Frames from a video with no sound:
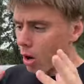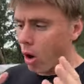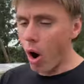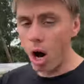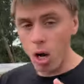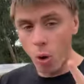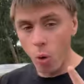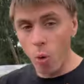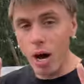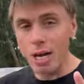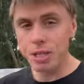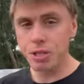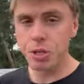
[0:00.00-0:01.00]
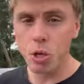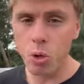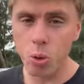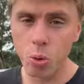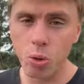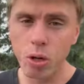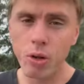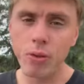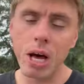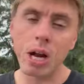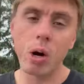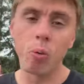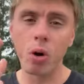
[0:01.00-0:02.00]
I always knew that
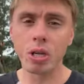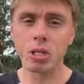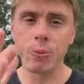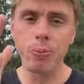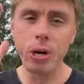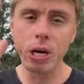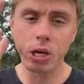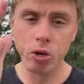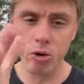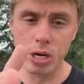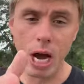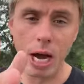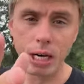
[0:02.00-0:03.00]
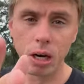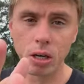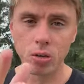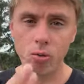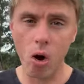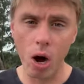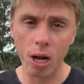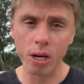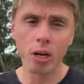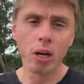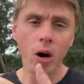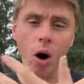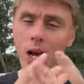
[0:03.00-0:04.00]
I wanted to be a creator, right?
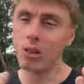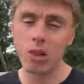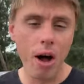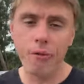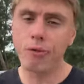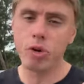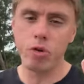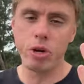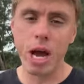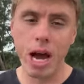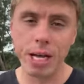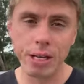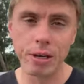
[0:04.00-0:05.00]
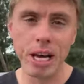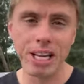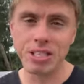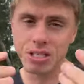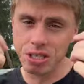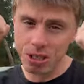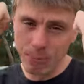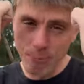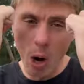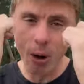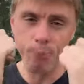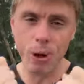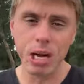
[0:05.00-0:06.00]
I love creating. It's my
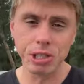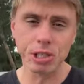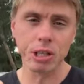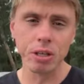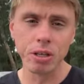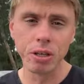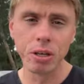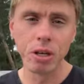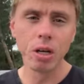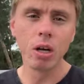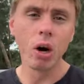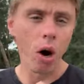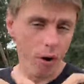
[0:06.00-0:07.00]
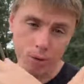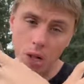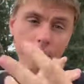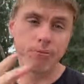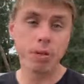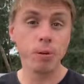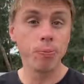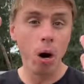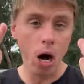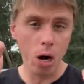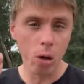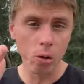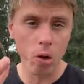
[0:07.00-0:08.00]
passion. I've loved it my
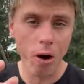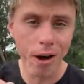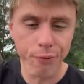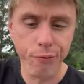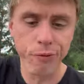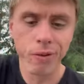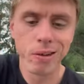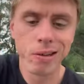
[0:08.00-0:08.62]
whole life.